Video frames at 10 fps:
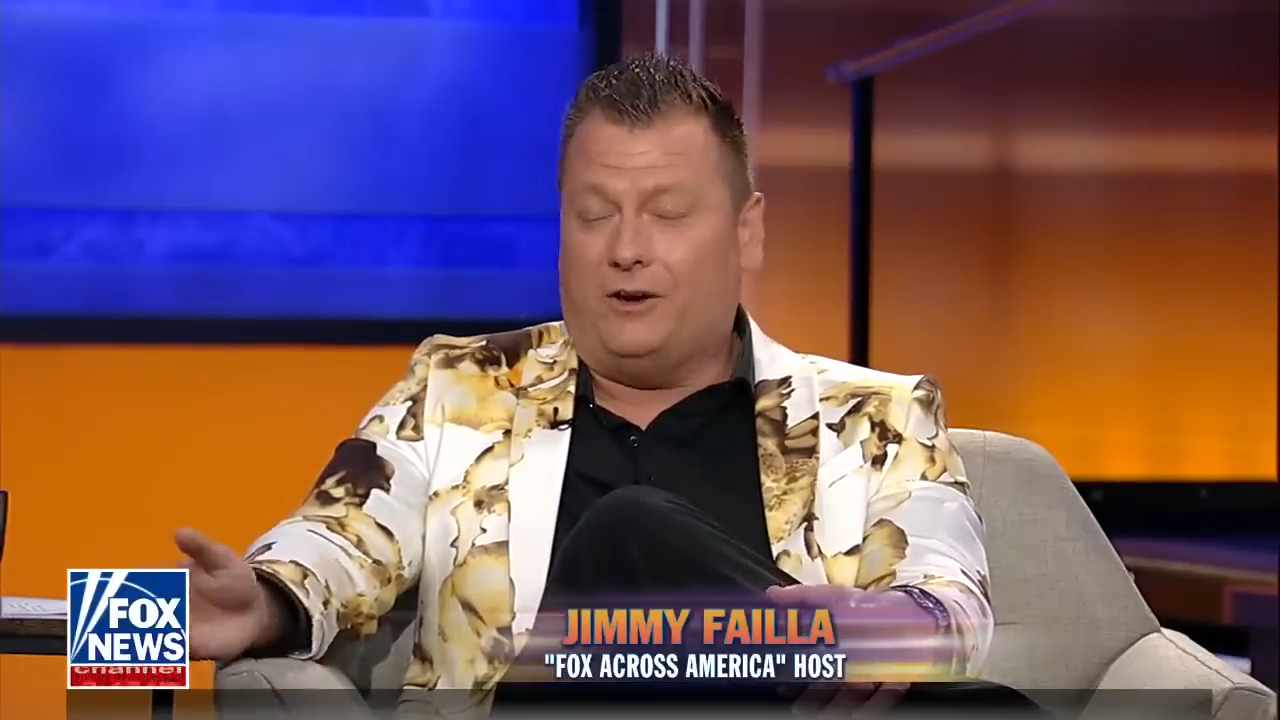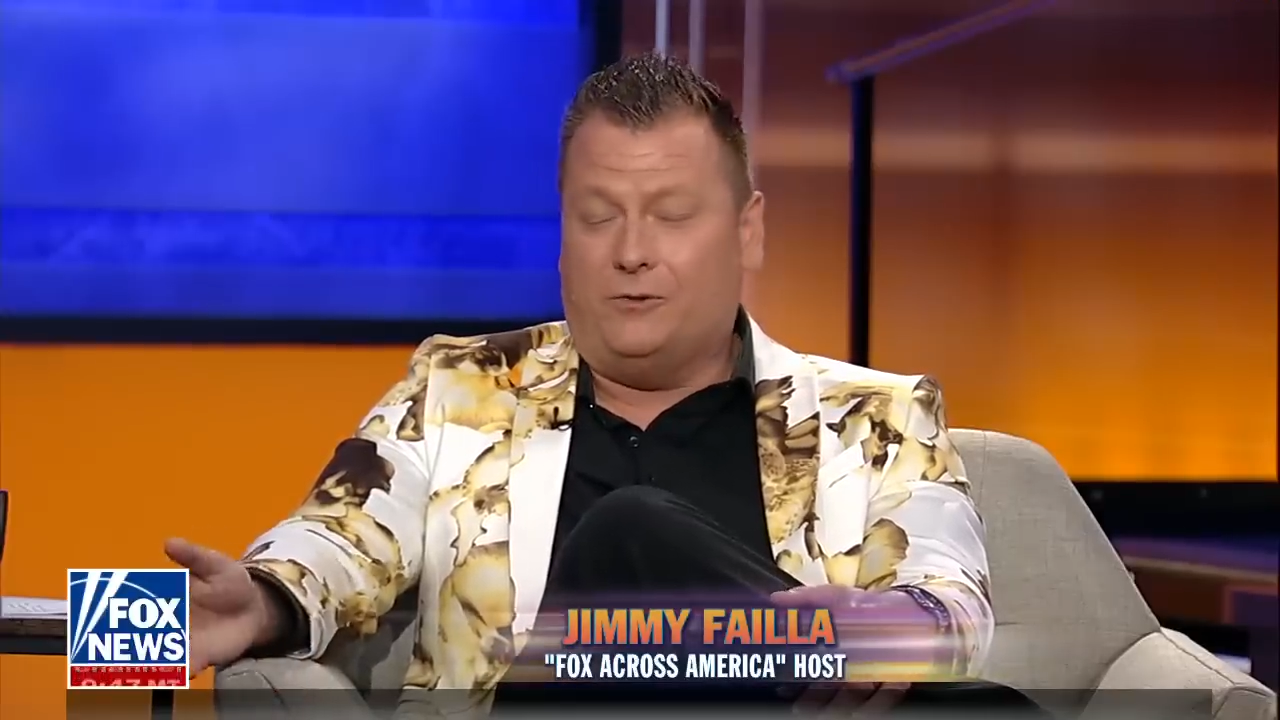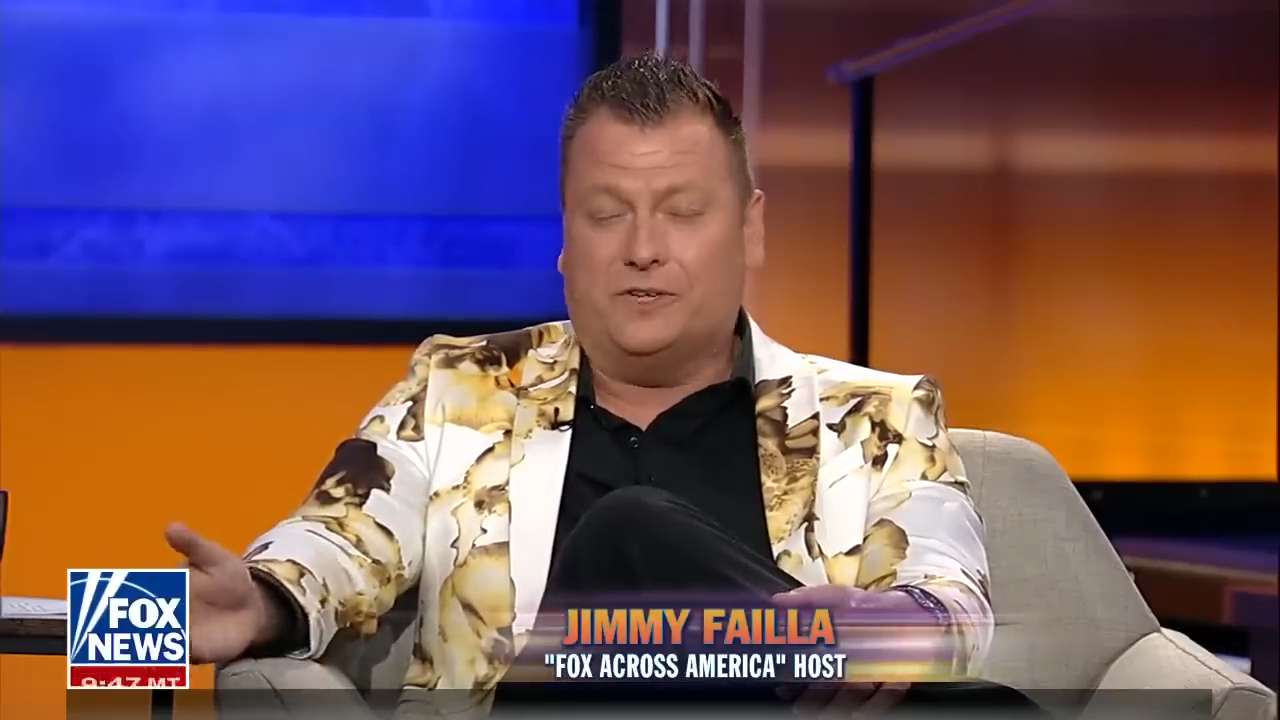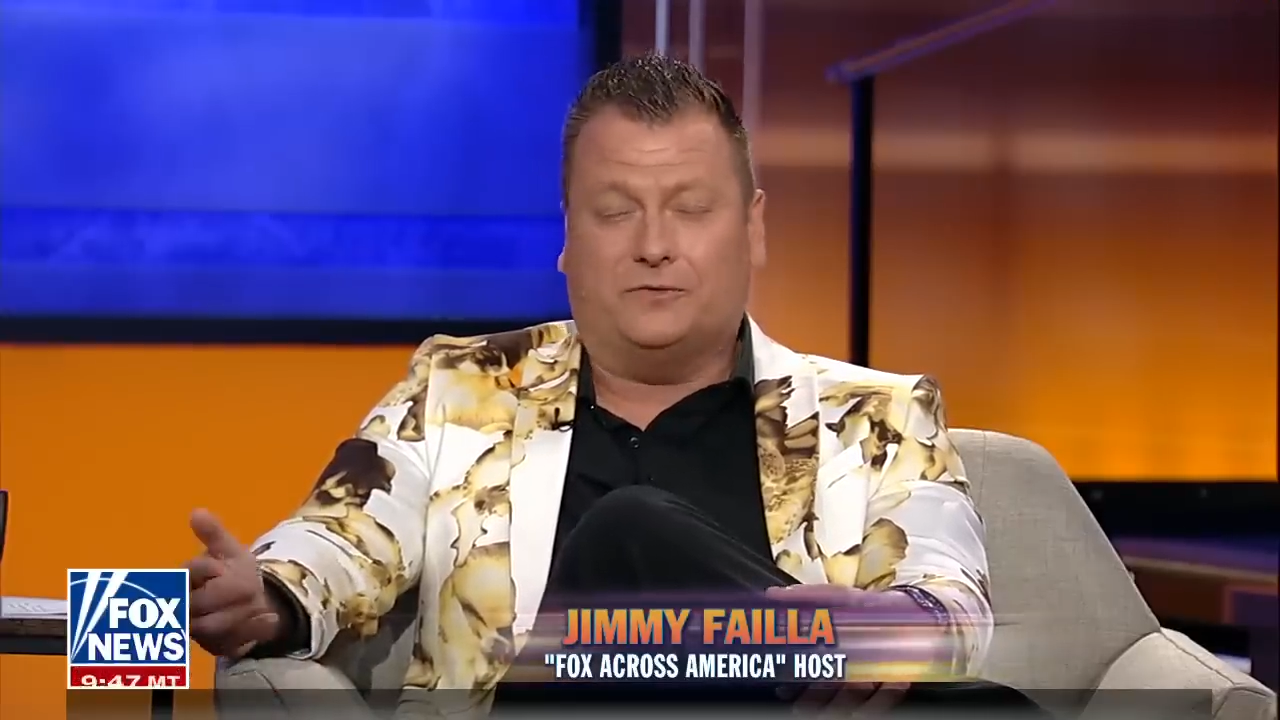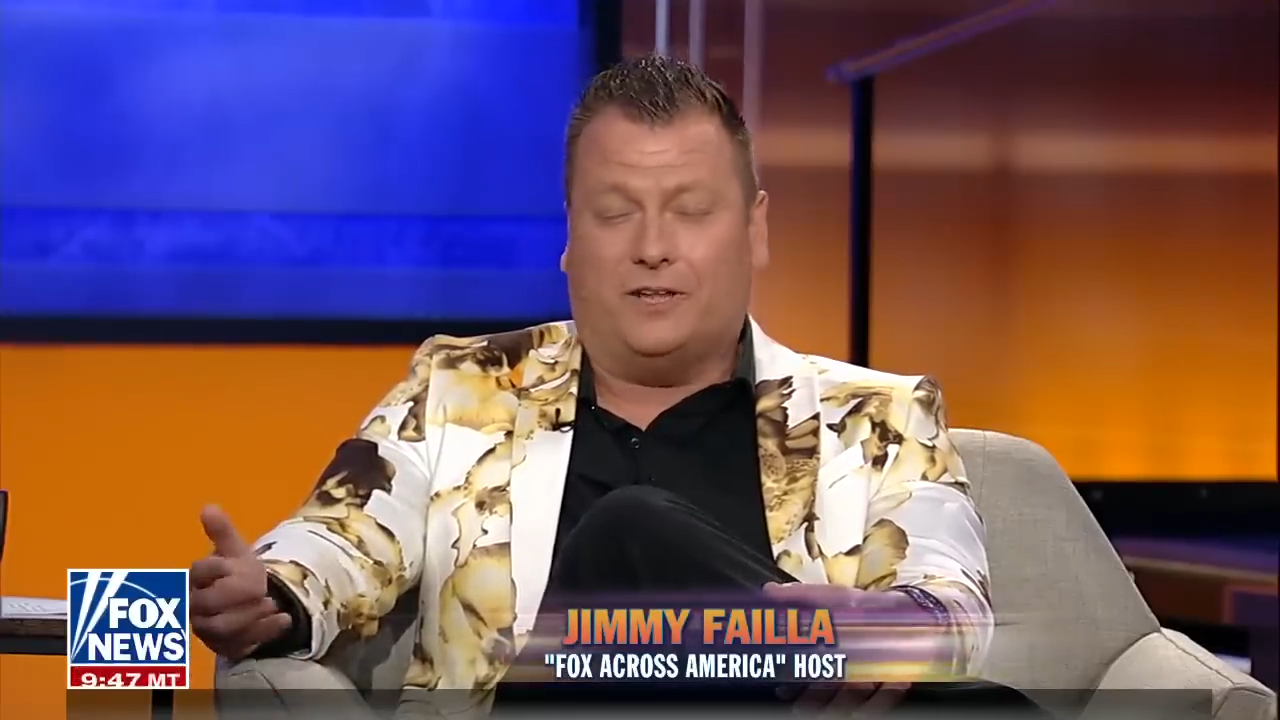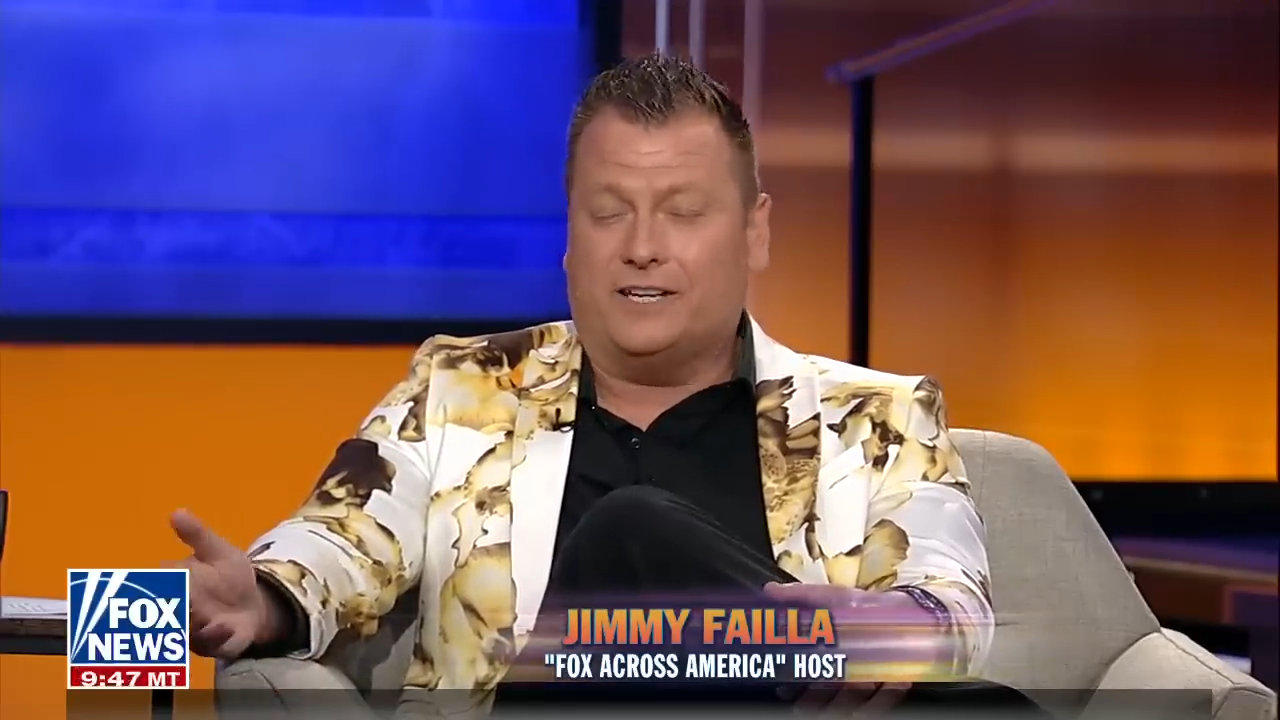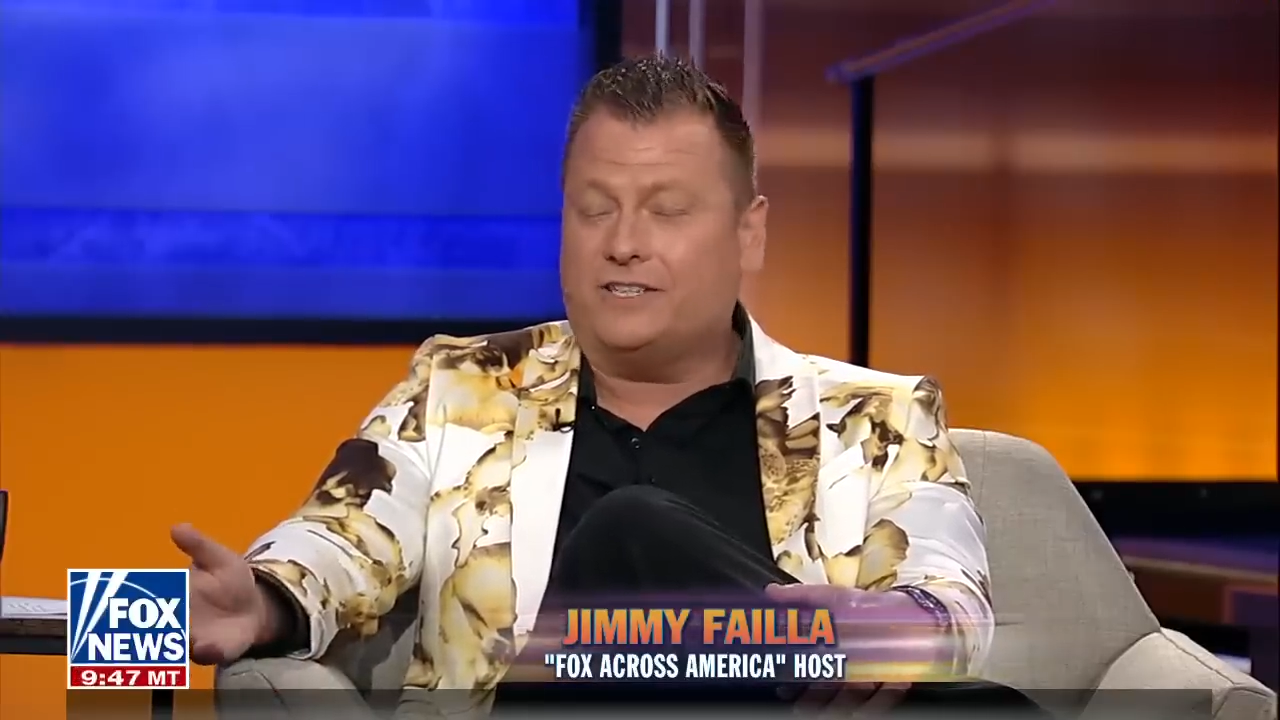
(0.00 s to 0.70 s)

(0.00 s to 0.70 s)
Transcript: always flies